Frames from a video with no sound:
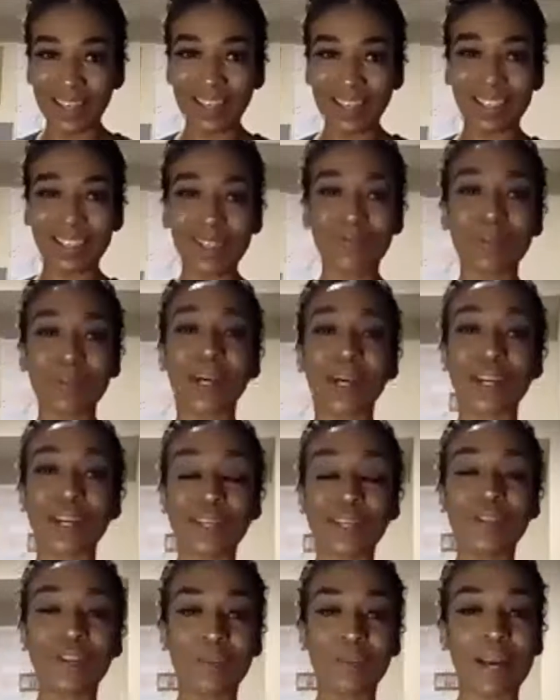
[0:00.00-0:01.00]
Excuse me, are
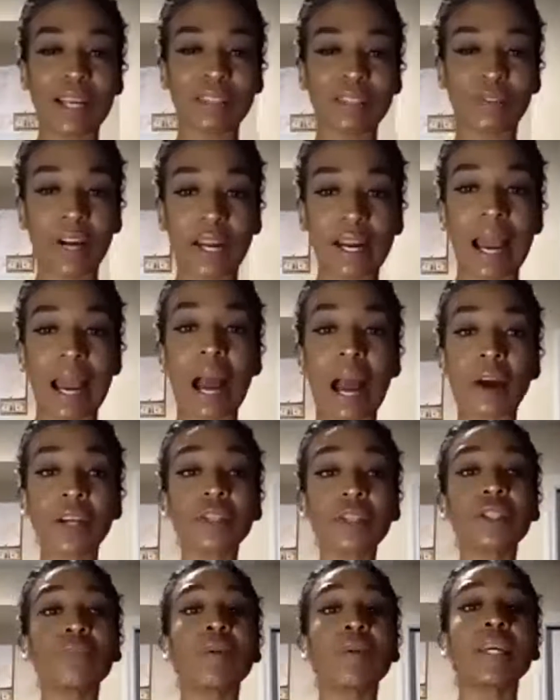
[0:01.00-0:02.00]
you your best friend? How are
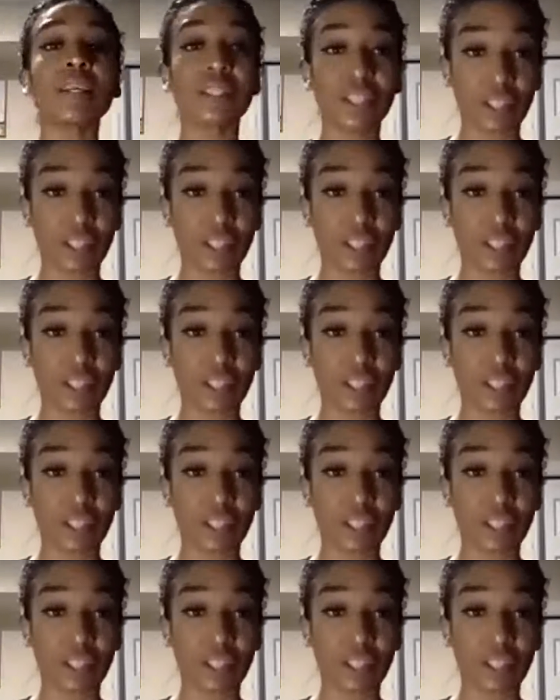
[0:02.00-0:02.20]
you speaking